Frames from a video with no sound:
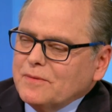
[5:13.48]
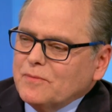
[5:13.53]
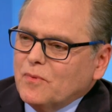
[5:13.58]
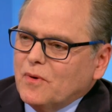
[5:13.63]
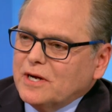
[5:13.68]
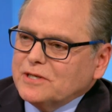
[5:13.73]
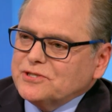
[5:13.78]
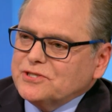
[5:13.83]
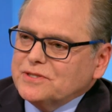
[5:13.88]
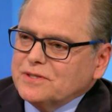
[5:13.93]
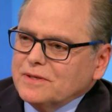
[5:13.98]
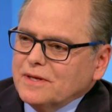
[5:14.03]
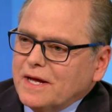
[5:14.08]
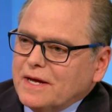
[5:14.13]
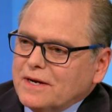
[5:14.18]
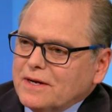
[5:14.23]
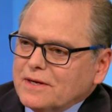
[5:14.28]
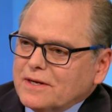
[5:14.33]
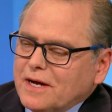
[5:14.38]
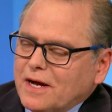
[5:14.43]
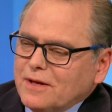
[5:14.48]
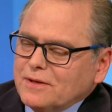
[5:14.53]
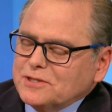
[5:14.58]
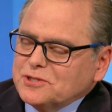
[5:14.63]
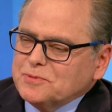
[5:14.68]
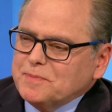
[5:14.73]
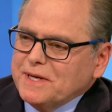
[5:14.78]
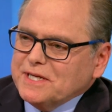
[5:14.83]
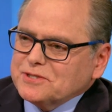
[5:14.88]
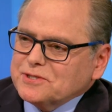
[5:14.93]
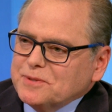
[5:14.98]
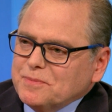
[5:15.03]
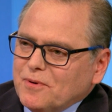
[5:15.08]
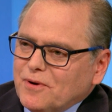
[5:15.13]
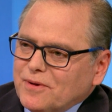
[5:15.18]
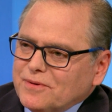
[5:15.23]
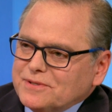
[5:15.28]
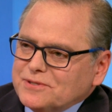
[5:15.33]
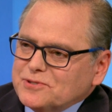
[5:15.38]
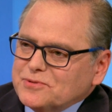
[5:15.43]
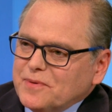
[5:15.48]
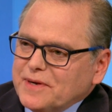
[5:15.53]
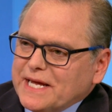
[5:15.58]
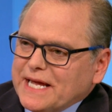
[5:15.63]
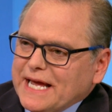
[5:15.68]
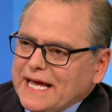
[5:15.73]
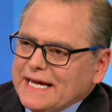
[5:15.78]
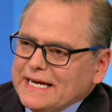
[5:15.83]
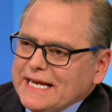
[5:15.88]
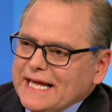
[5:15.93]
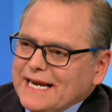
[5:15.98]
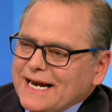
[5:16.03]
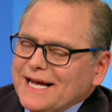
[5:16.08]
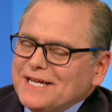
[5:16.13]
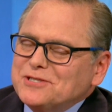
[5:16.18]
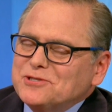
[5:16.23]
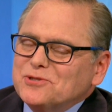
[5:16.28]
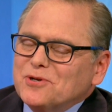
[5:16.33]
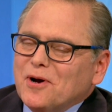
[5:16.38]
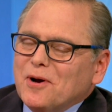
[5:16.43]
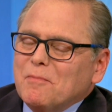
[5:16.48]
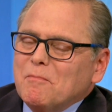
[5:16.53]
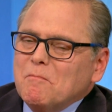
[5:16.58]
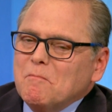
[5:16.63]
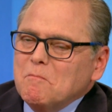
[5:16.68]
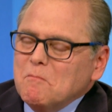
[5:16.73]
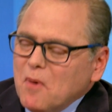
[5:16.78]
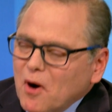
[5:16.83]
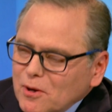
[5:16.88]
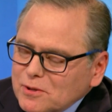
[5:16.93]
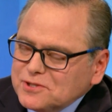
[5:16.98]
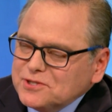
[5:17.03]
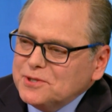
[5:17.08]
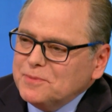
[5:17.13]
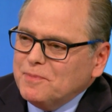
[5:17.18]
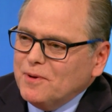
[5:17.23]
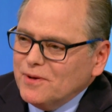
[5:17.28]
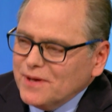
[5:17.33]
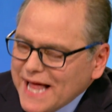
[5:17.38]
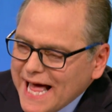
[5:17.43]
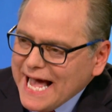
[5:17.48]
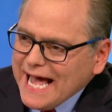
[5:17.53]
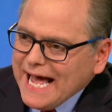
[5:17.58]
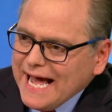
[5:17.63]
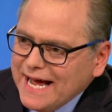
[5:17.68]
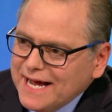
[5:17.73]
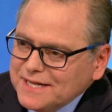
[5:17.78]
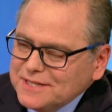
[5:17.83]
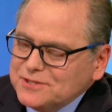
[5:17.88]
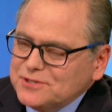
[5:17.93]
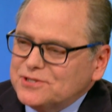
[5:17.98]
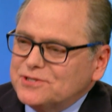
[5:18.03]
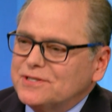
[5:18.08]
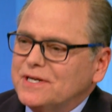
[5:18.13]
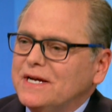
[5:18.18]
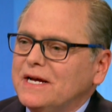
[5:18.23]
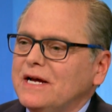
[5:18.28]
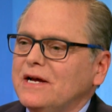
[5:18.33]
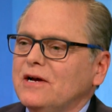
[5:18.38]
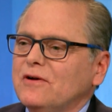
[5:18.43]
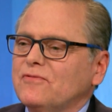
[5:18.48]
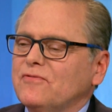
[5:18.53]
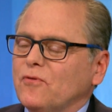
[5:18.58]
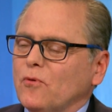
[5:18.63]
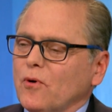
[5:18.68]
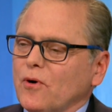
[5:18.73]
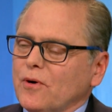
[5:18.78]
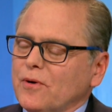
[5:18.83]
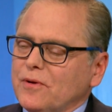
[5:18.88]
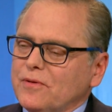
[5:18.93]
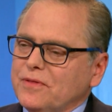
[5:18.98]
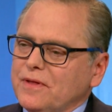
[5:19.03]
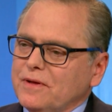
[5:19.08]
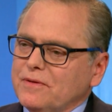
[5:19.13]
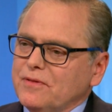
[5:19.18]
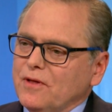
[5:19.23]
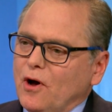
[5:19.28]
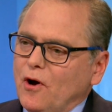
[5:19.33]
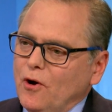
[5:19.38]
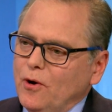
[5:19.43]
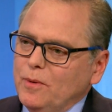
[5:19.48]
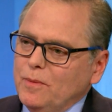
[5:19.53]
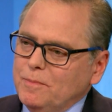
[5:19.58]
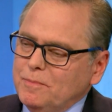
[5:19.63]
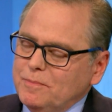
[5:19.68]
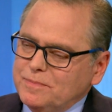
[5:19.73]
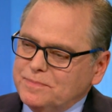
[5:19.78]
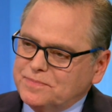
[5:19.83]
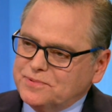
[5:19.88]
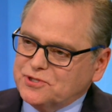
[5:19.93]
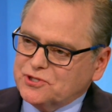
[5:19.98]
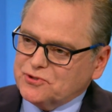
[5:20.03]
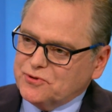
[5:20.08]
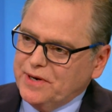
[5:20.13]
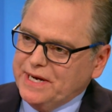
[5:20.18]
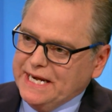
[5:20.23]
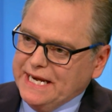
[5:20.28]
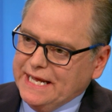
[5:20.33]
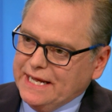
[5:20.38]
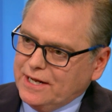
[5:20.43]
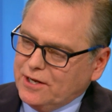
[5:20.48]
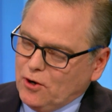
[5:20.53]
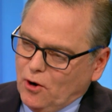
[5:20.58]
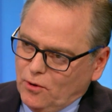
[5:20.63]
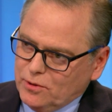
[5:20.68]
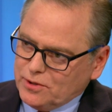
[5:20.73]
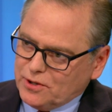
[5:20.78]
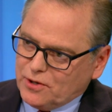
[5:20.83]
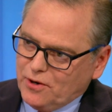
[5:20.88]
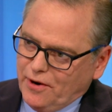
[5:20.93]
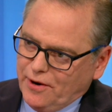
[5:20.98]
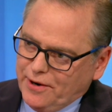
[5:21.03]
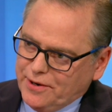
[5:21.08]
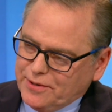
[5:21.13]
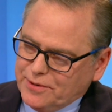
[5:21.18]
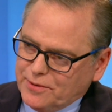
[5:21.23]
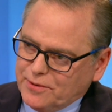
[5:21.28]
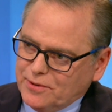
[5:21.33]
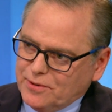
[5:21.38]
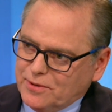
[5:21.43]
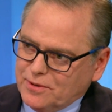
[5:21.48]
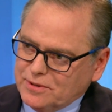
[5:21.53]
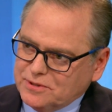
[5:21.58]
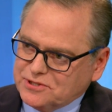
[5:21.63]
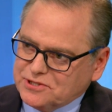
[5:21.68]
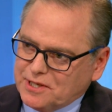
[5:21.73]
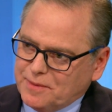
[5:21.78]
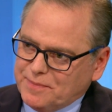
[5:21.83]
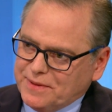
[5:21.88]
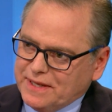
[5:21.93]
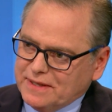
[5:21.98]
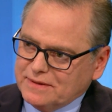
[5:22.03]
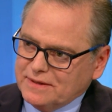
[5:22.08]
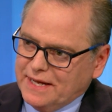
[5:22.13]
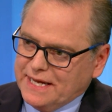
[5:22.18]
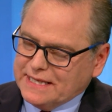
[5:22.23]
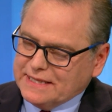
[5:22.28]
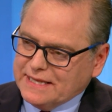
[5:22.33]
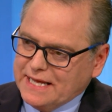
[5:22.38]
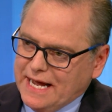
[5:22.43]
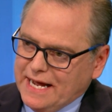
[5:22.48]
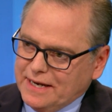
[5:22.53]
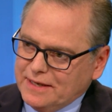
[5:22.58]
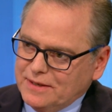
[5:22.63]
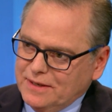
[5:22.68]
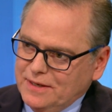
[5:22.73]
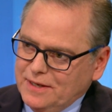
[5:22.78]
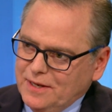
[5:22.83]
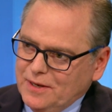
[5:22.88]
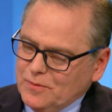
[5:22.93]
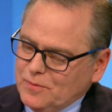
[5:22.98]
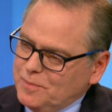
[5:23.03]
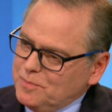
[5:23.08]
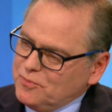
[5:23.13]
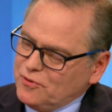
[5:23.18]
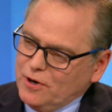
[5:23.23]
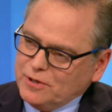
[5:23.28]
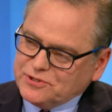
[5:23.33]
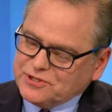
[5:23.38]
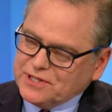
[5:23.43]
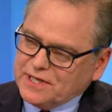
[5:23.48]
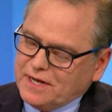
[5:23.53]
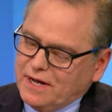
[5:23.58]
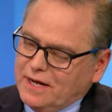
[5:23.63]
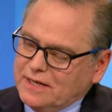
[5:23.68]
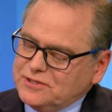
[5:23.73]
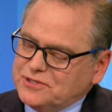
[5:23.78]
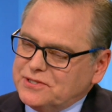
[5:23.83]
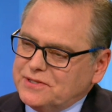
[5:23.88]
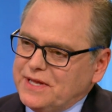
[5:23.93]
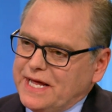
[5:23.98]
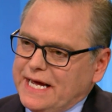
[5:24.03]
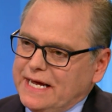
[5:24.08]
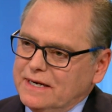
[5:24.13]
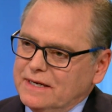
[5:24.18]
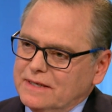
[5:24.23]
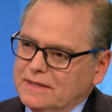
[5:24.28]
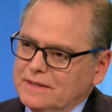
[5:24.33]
watched a lot of college basketball this weekend, oh, yeah. and I saw multiple ads for the, the home screening, Cologuard mm -hmm. or, or something like that. Absolutely. Pros and cons of that.